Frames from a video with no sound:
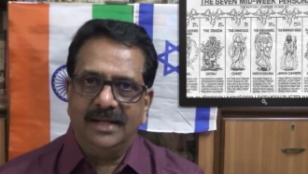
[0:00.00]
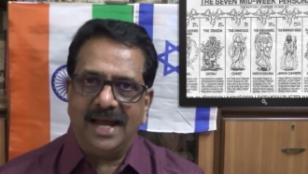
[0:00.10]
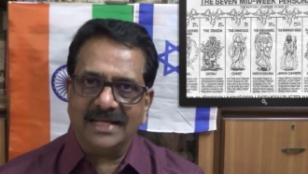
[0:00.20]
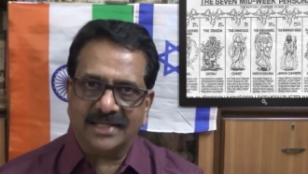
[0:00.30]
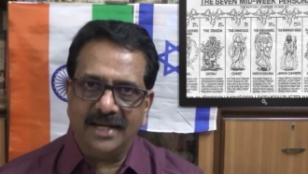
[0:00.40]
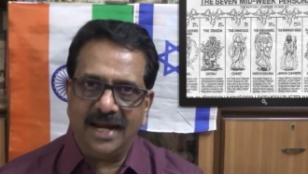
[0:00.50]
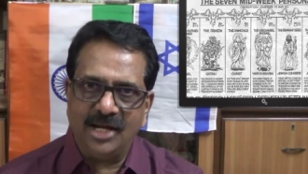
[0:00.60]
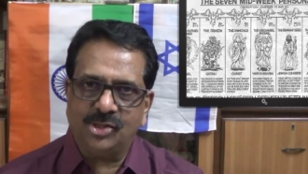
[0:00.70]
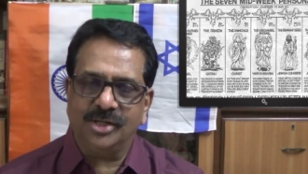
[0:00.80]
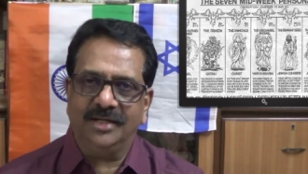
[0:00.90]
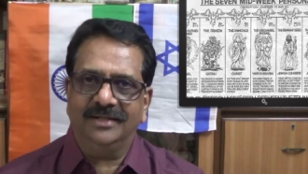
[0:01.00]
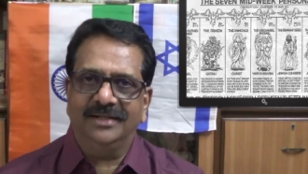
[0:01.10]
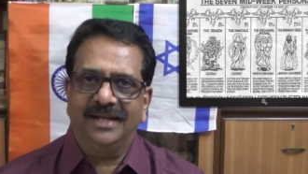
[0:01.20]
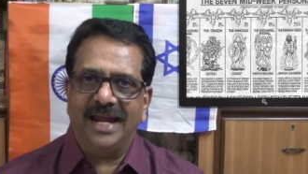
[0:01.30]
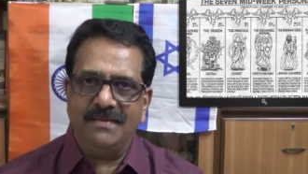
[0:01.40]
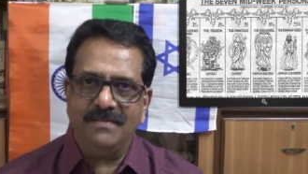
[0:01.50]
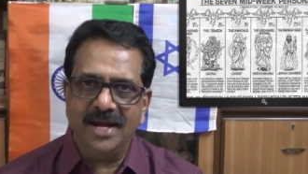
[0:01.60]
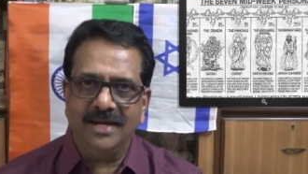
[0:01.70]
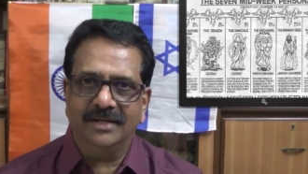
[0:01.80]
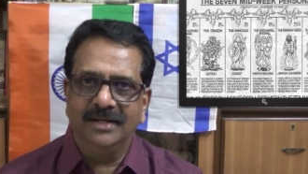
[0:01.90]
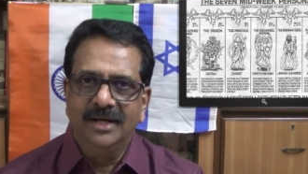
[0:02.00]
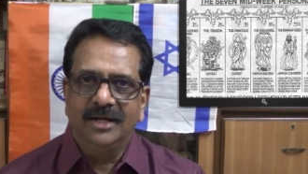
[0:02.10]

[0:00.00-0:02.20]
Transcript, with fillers: as a nation amen